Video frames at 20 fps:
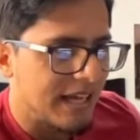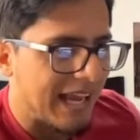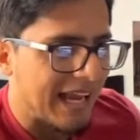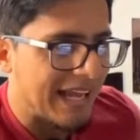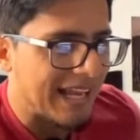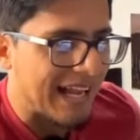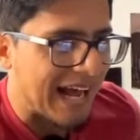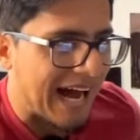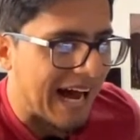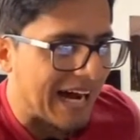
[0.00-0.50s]

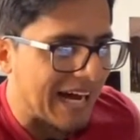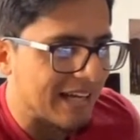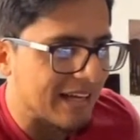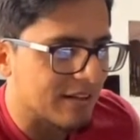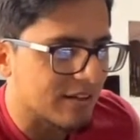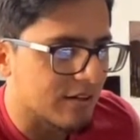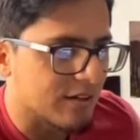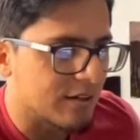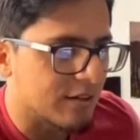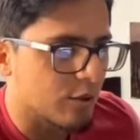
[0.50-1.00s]
in high
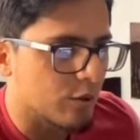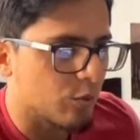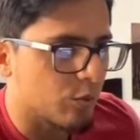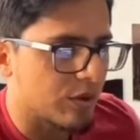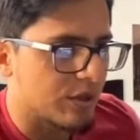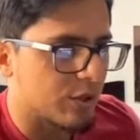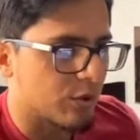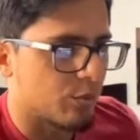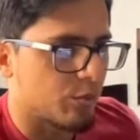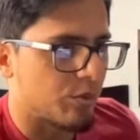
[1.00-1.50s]
alert
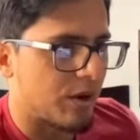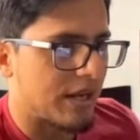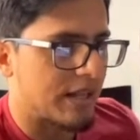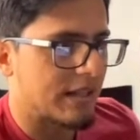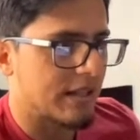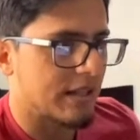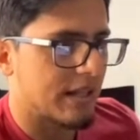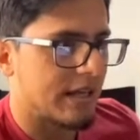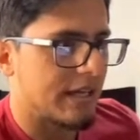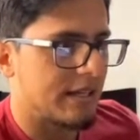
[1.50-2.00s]
with the red
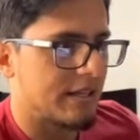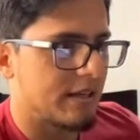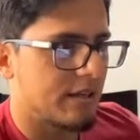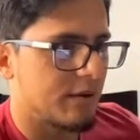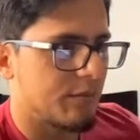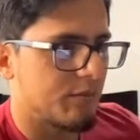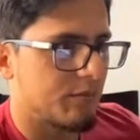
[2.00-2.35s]
light